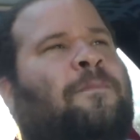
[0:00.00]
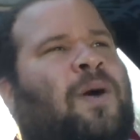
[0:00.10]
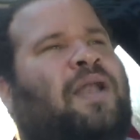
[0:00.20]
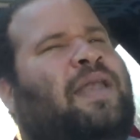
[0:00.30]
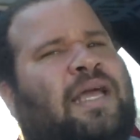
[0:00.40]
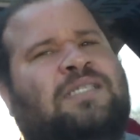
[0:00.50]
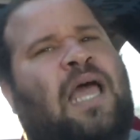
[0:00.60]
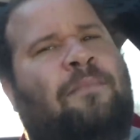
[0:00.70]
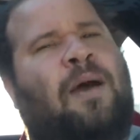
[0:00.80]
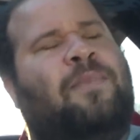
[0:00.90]
But next
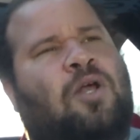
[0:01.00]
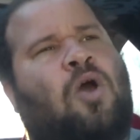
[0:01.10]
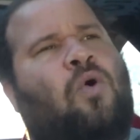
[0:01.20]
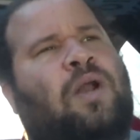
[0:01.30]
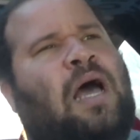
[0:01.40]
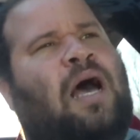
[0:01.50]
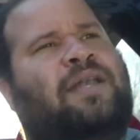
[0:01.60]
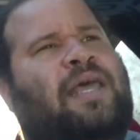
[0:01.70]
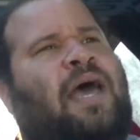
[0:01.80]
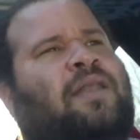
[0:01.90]
time I'm gonna go with a
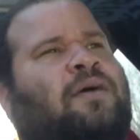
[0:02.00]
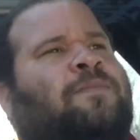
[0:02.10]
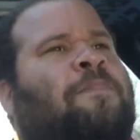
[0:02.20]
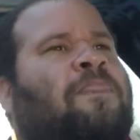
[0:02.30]
Hondata.